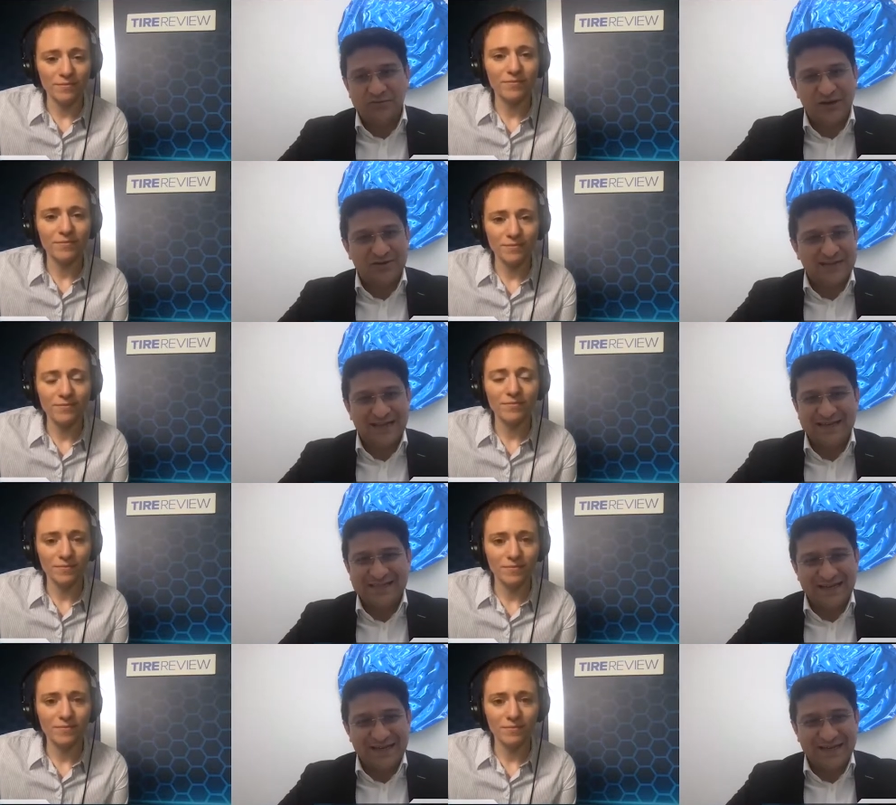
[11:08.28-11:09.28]
Speaker 1: without selling a
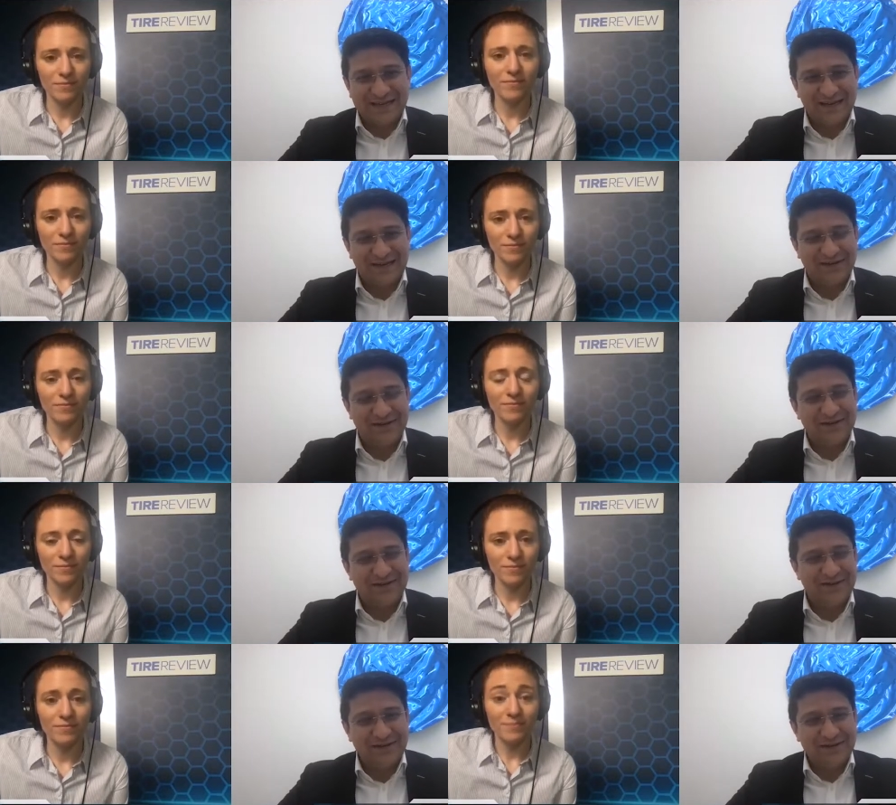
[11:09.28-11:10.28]
single tire.
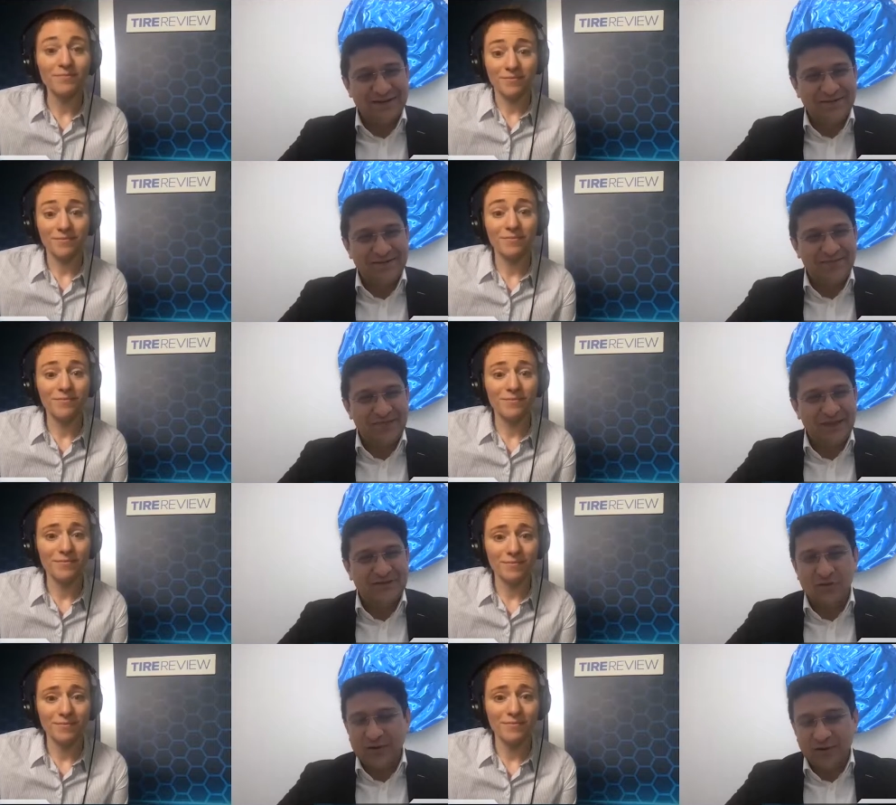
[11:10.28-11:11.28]

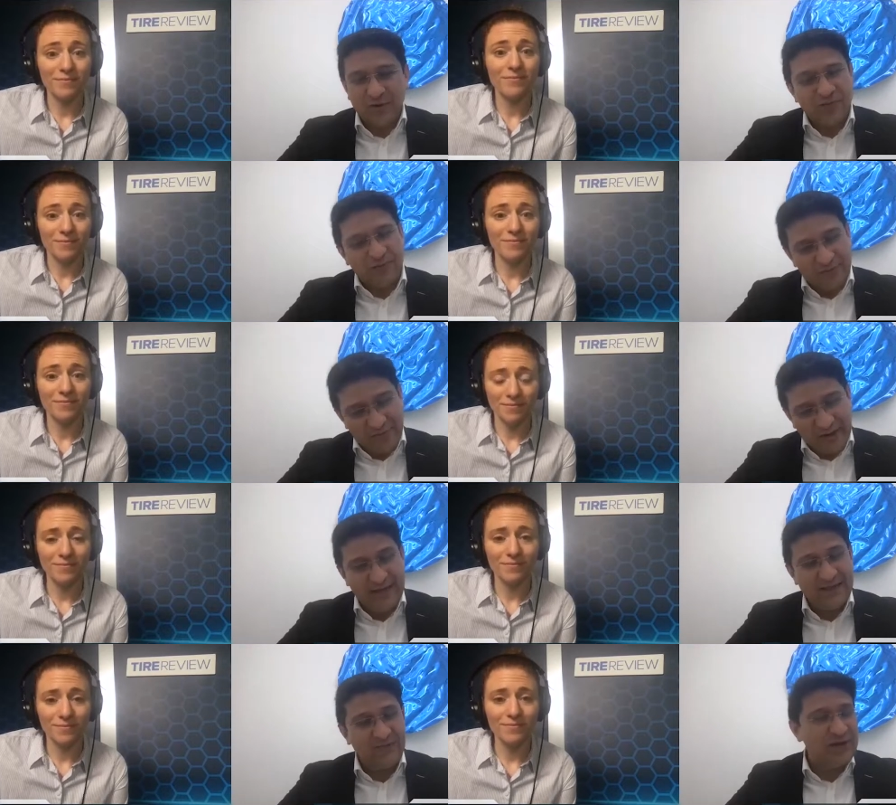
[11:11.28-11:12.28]
It's only when we were
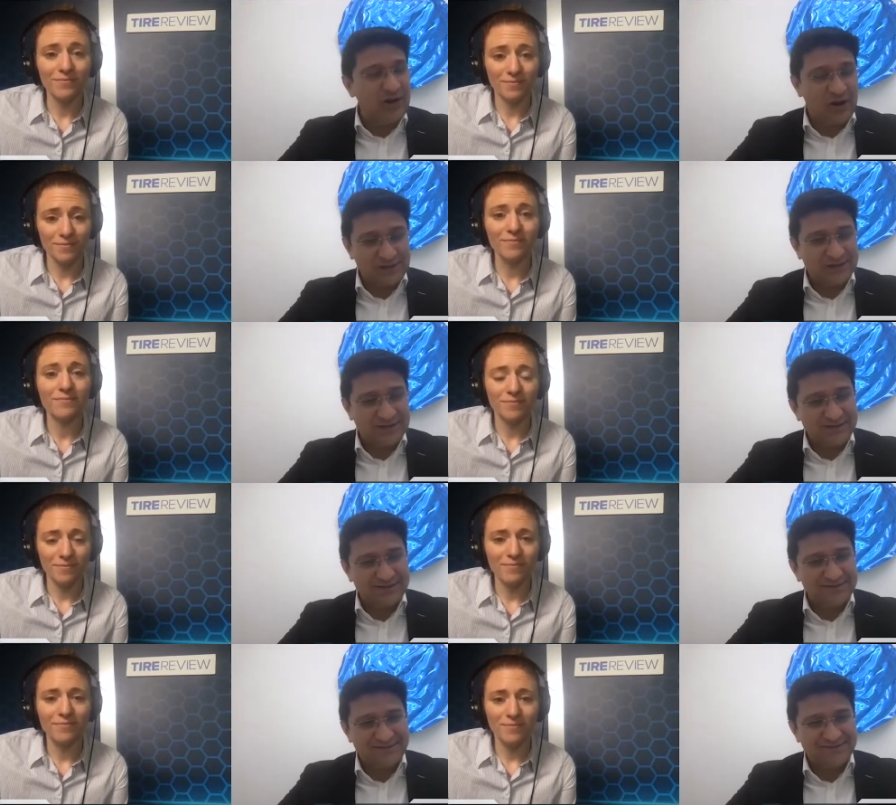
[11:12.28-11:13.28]
ready, we launched.
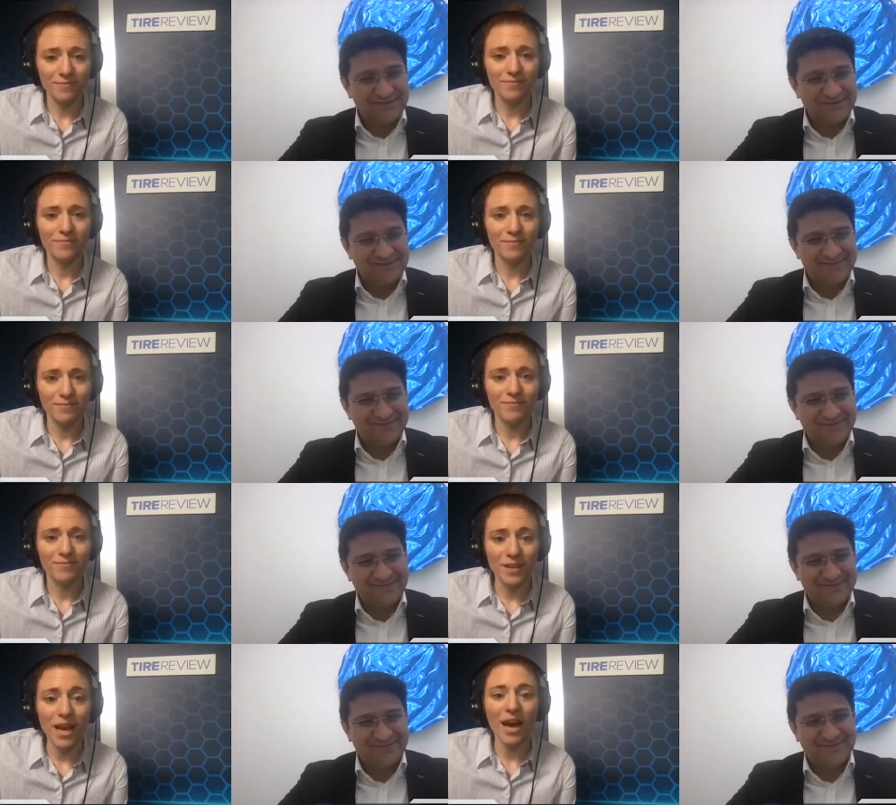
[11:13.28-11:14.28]

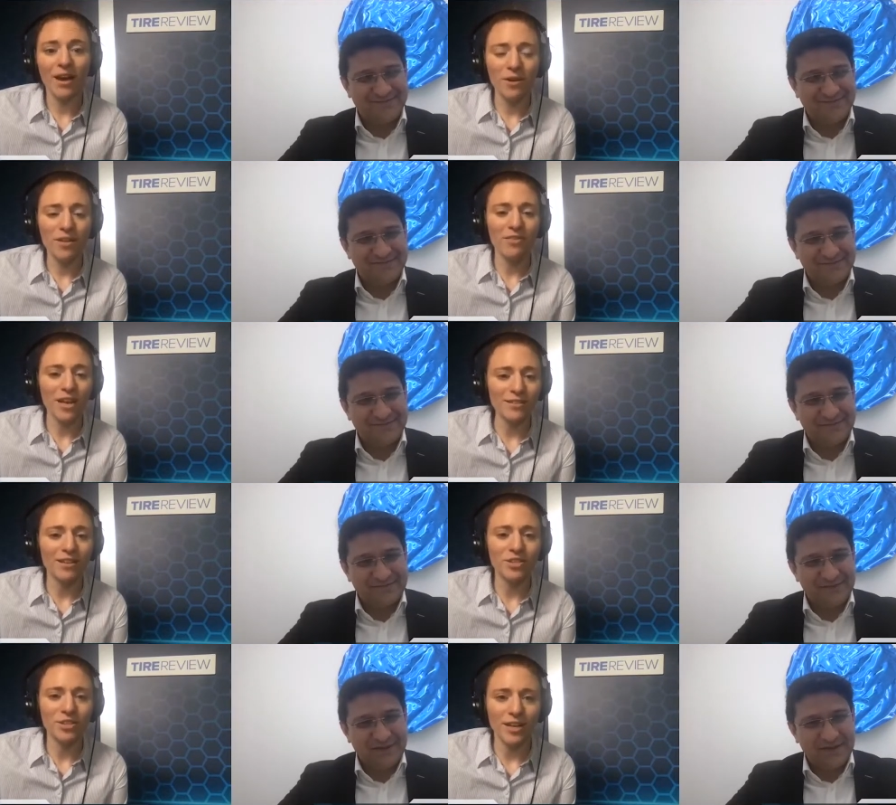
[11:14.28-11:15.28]
Speaker 2: Yeah, well, and that's
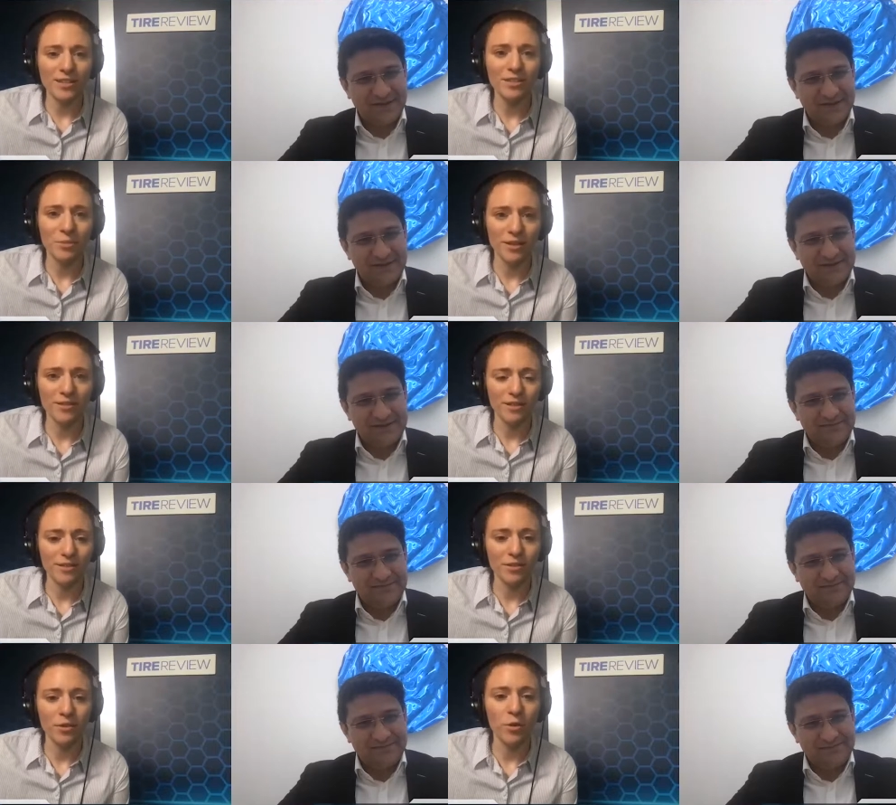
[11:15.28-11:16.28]
such a testament to
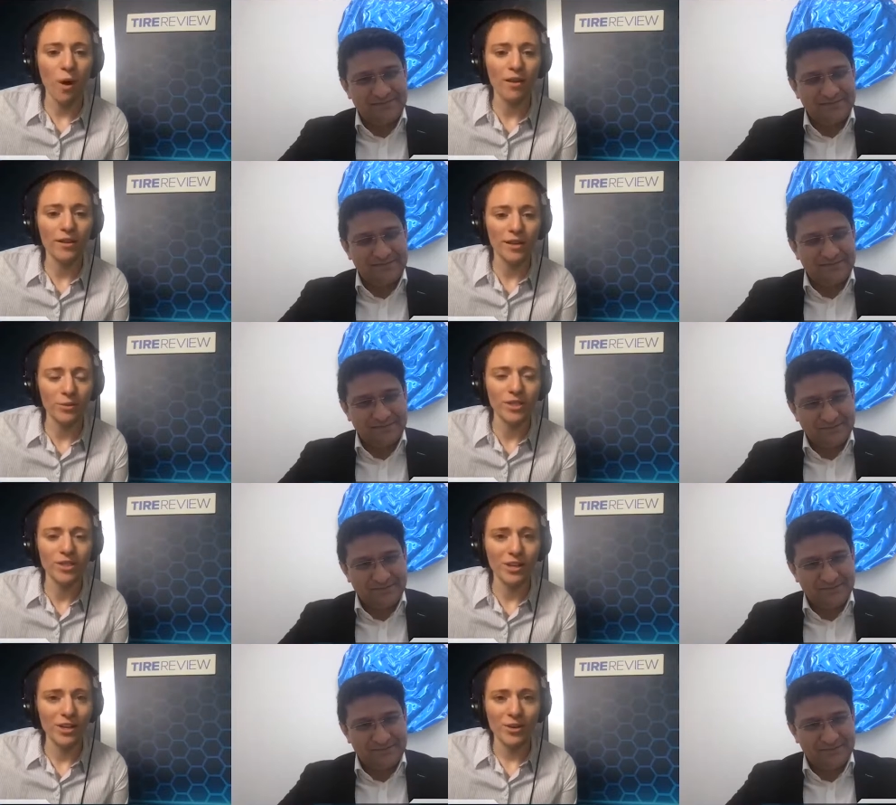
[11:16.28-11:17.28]
the quality,
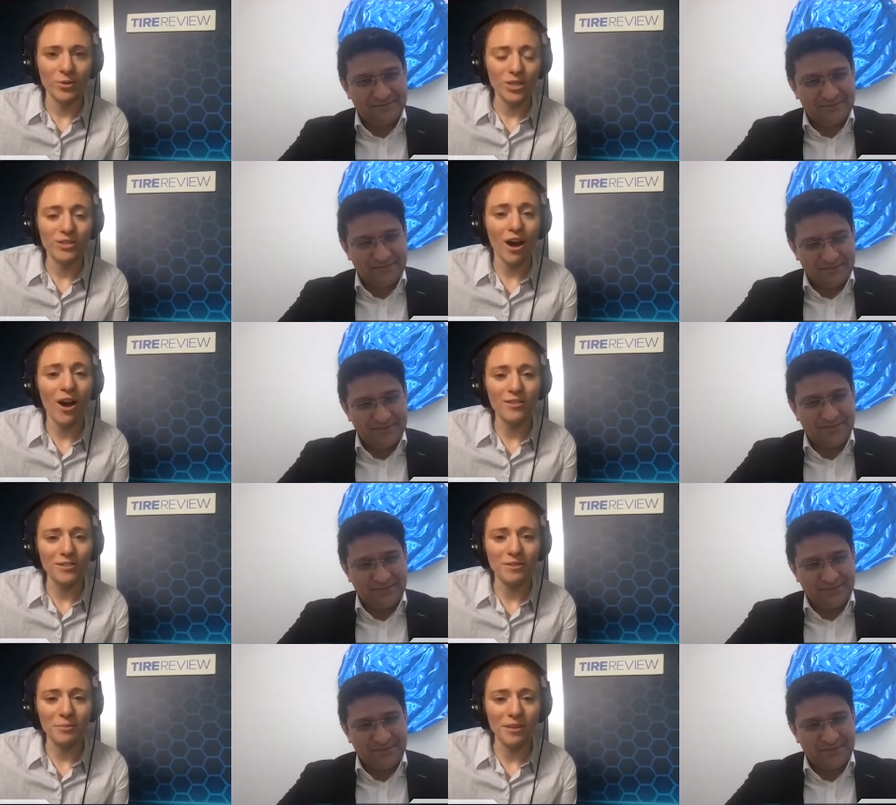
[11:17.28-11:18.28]
which is
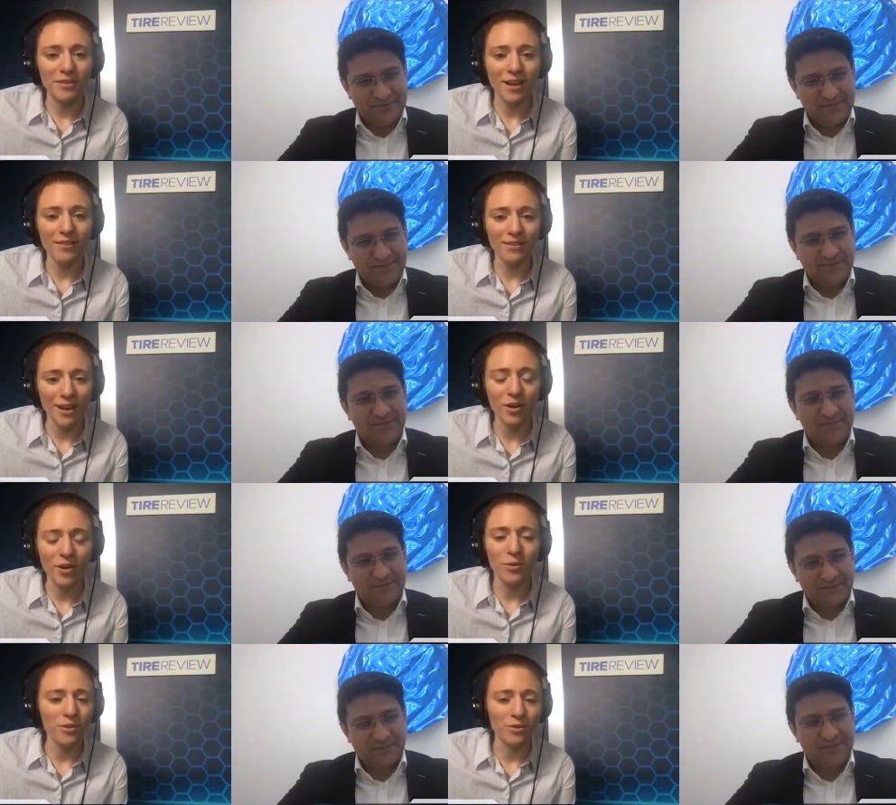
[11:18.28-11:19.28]
awesome. And I
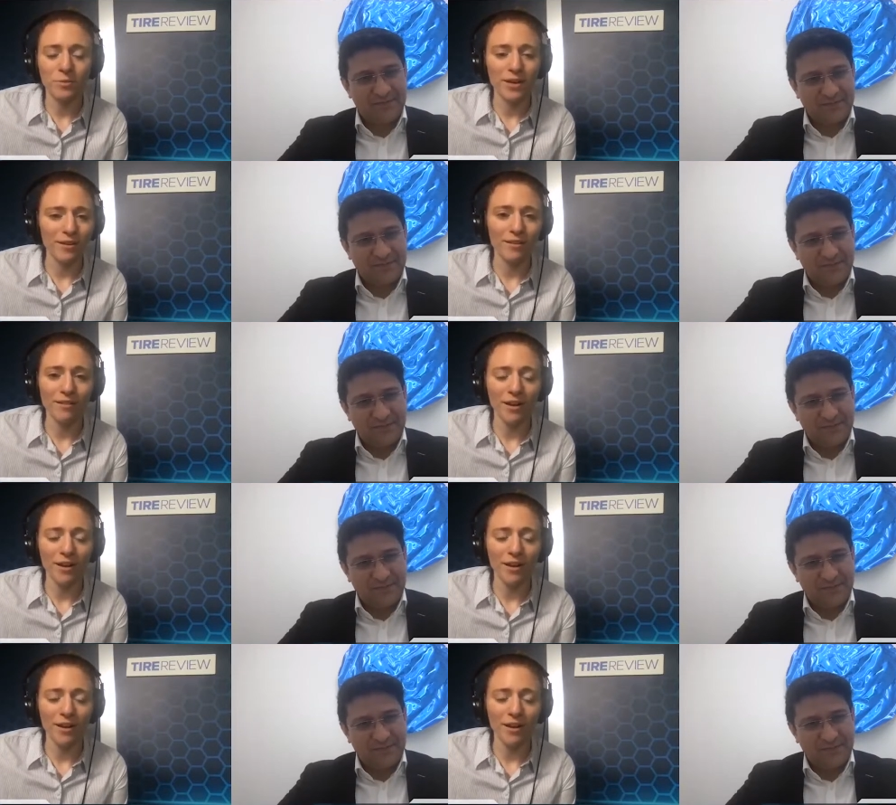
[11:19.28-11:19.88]
know there's been a lot